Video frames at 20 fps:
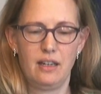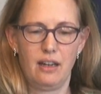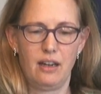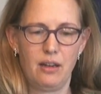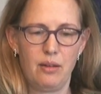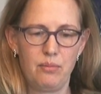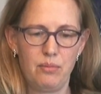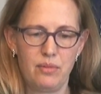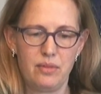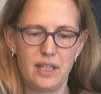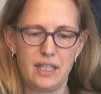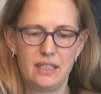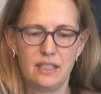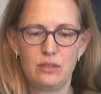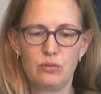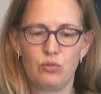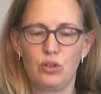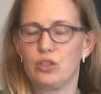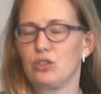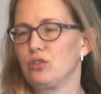um, they
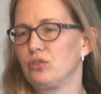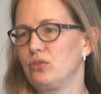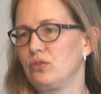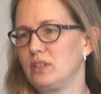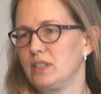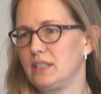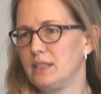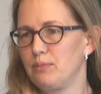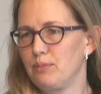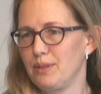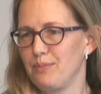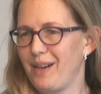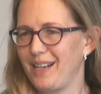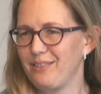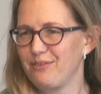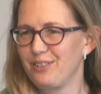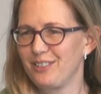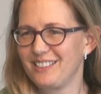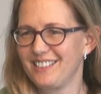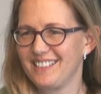didn't want to do the simple
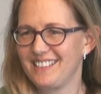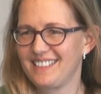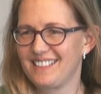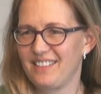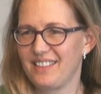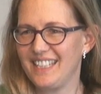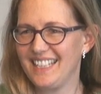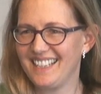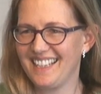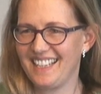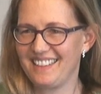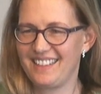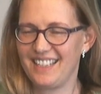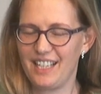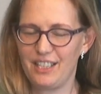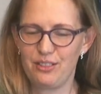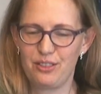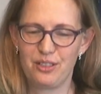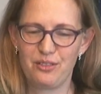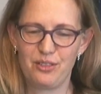mindfulness thing at
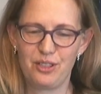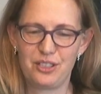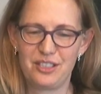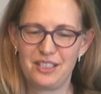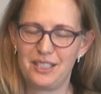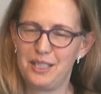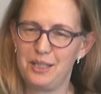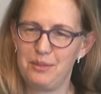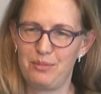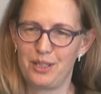their university,